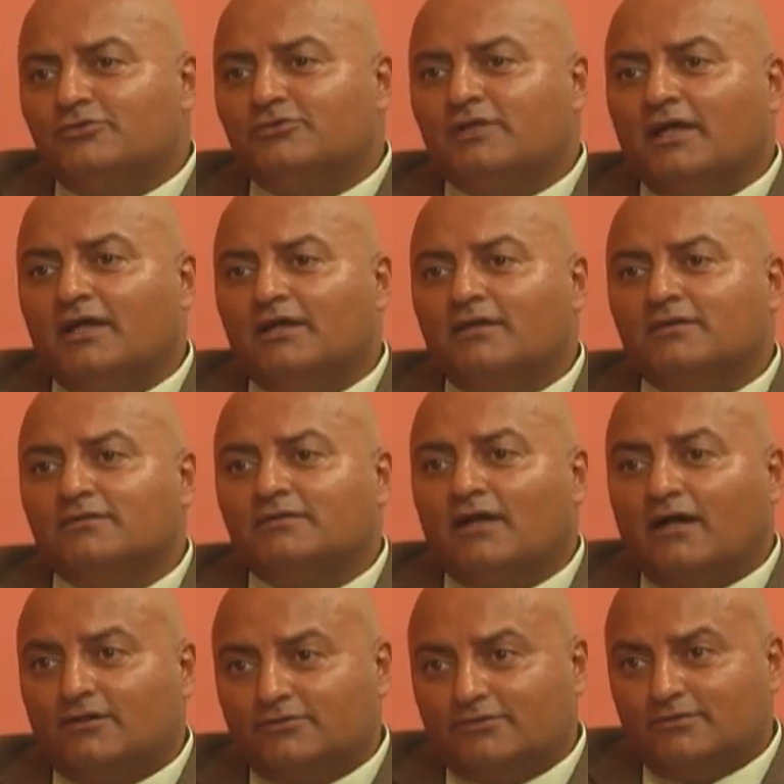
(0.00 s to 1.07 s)
say,
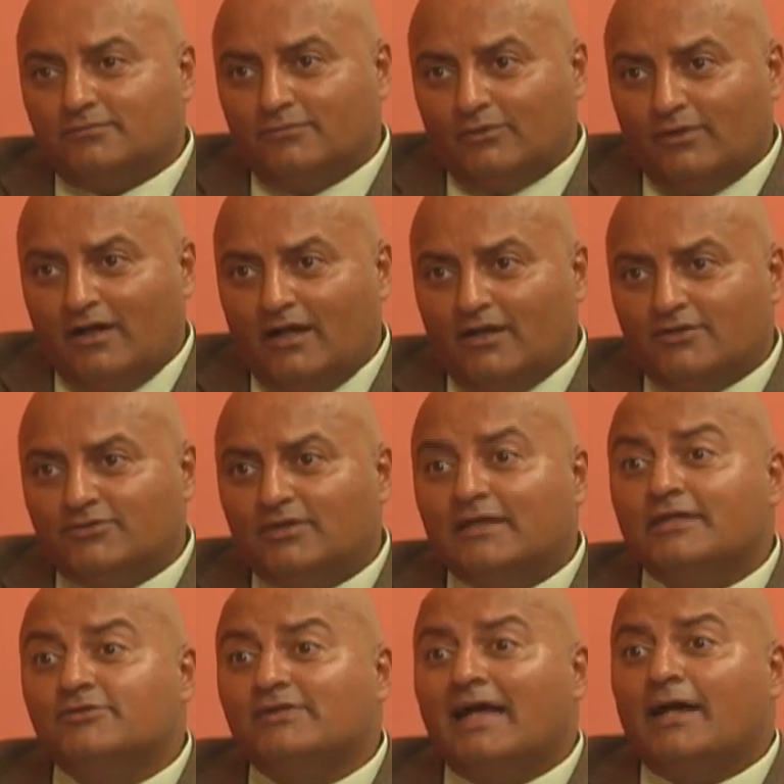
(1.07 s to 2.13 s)
Dr. Maragh,
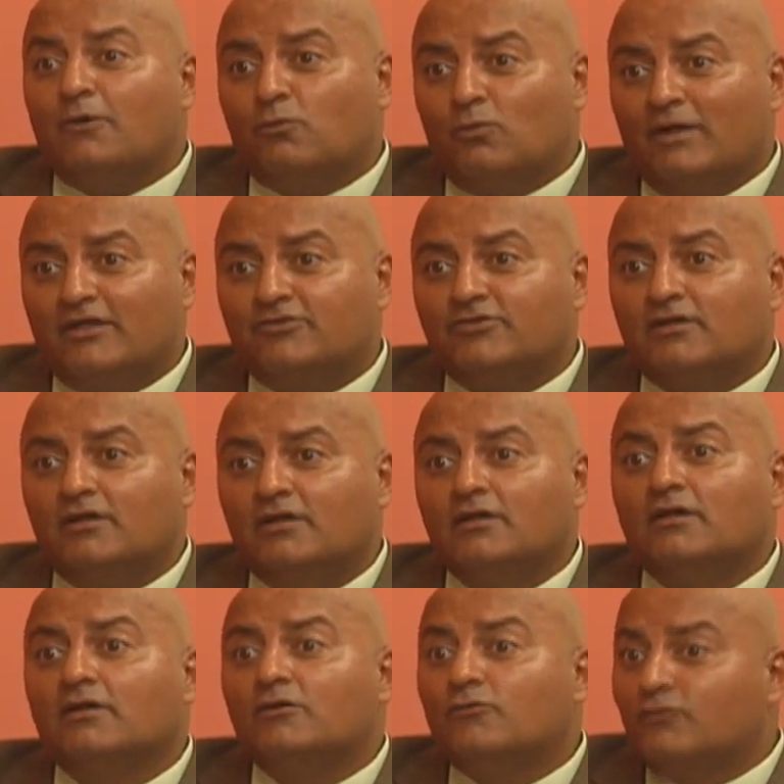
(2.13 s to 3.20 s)
is at risk
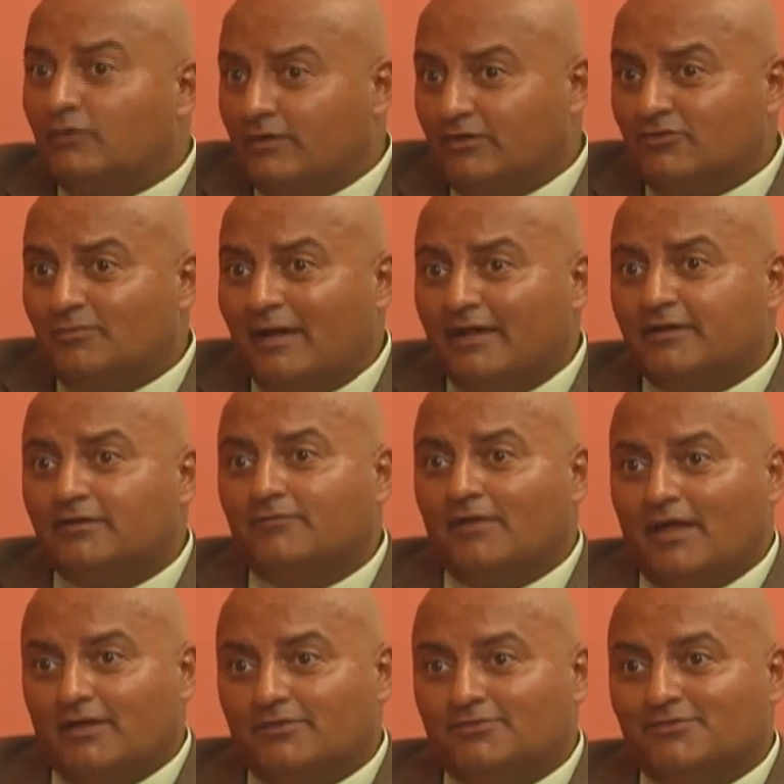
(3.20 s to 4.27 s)
for the spider
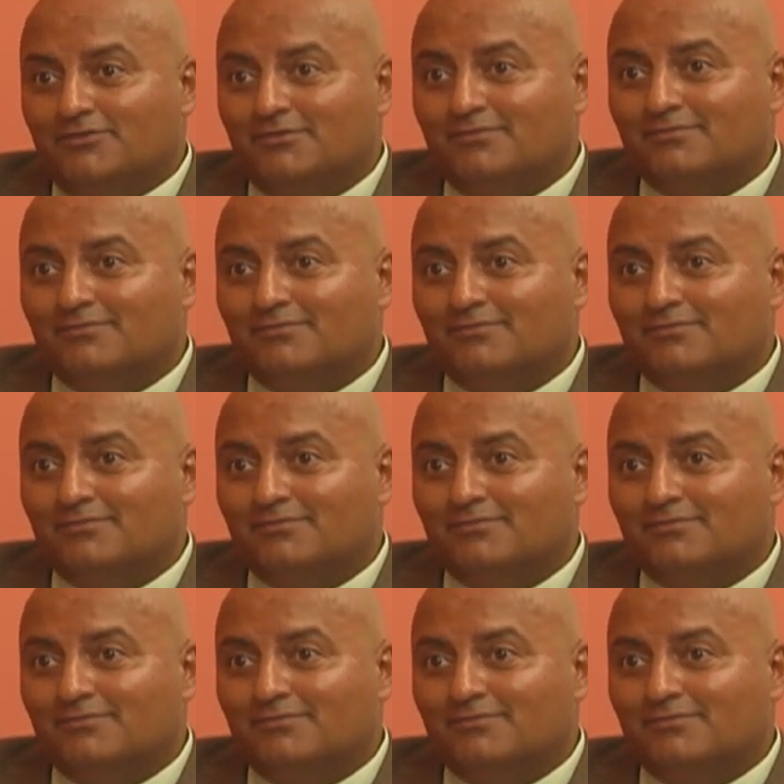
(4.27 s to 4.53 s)
veins?